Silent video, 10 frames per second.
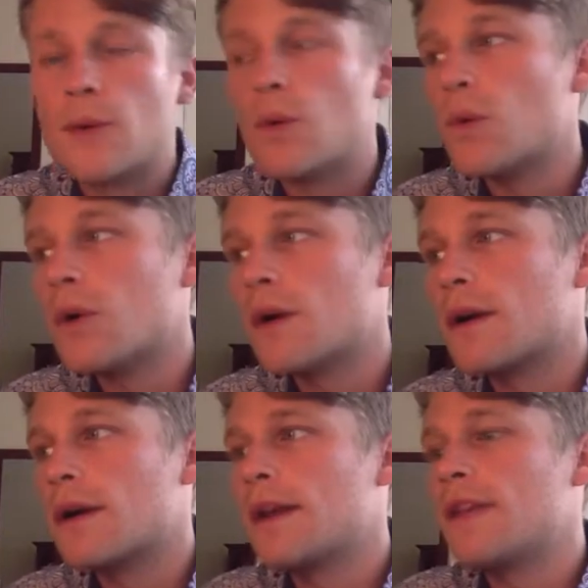
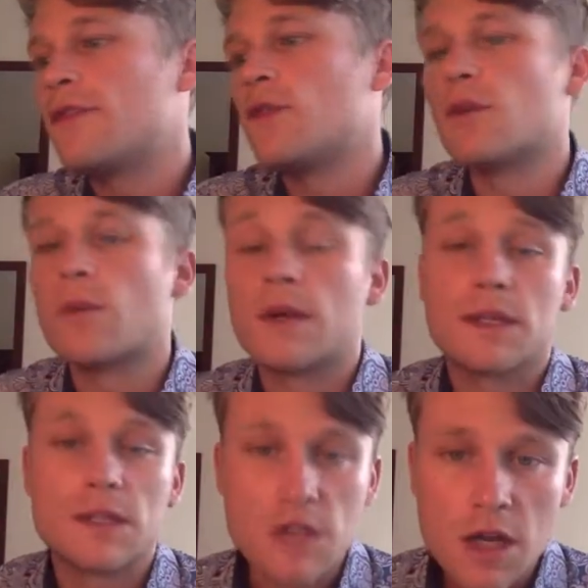or if you are
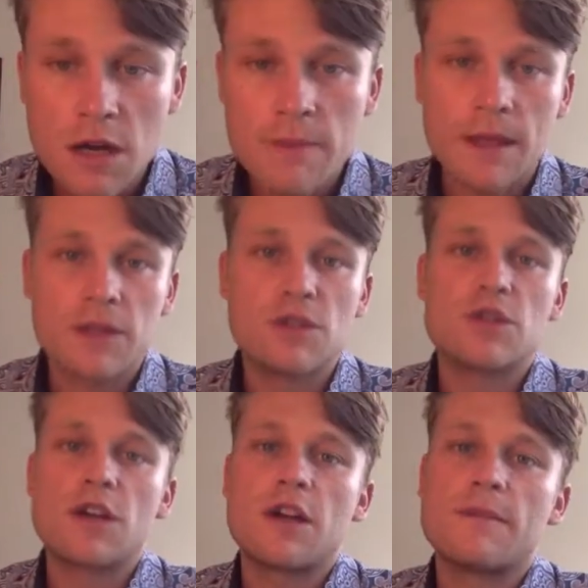working a job and your
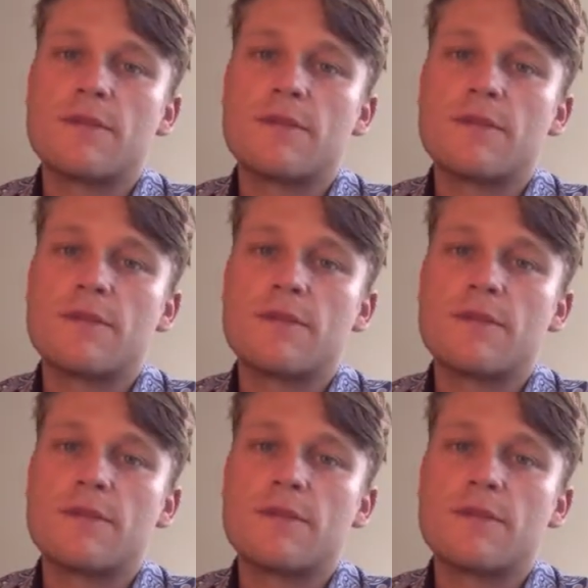job